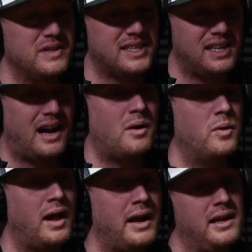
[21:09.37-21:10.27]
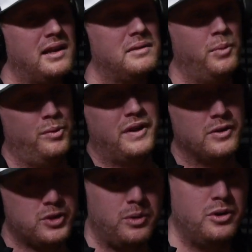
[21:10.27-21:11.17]
now, like moving on
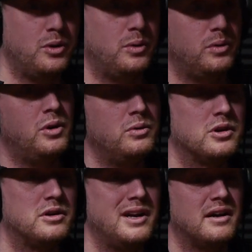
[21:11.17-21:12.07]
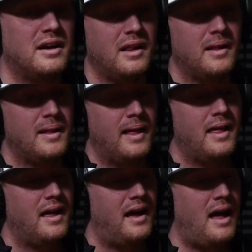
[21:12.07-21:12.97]
to a new career.
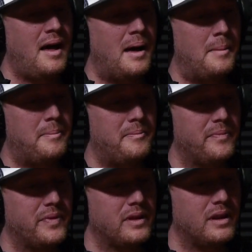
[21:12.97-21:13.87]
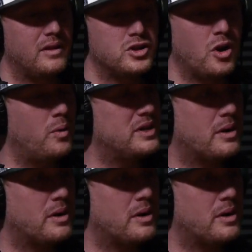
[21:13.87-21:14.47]
There's always got to be